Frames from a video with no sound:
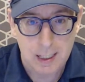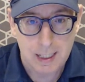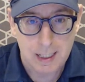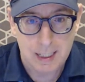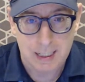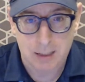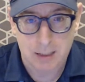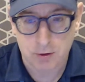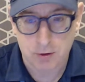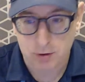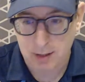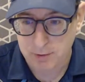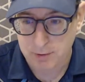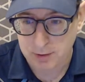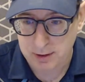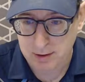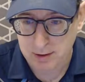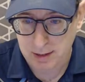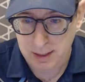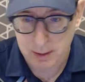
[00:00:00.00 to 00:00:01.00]
each and every
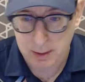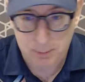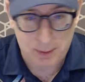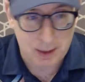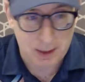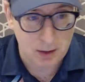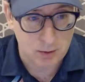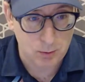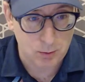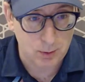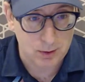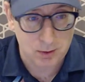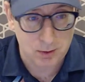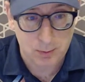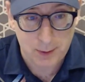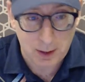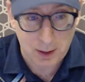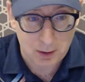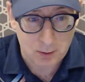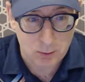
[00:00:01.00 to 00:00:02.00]
day, because, well, to
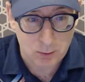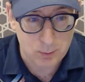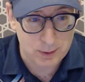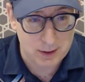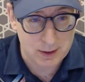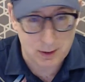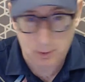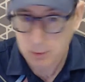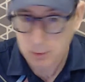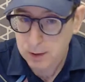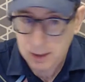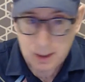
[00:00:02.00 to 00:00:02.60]
be honest with you,